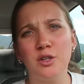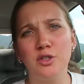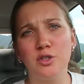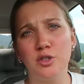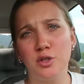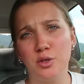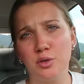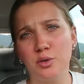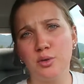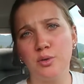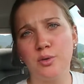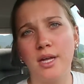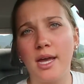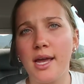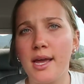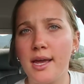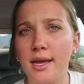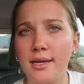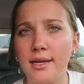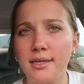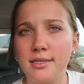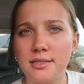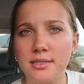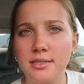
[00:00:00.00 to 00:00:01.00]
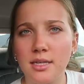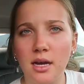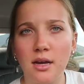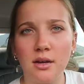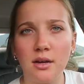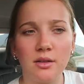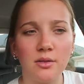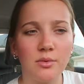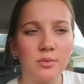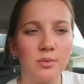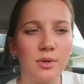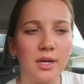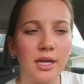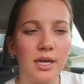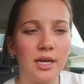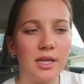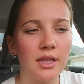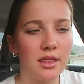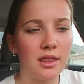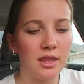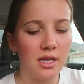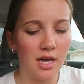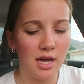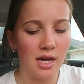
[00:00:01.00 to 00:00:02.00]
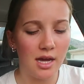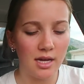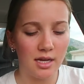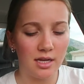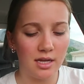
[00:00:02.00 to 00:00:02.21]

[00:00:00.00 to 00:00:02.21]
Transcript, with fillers: two days out of the week that I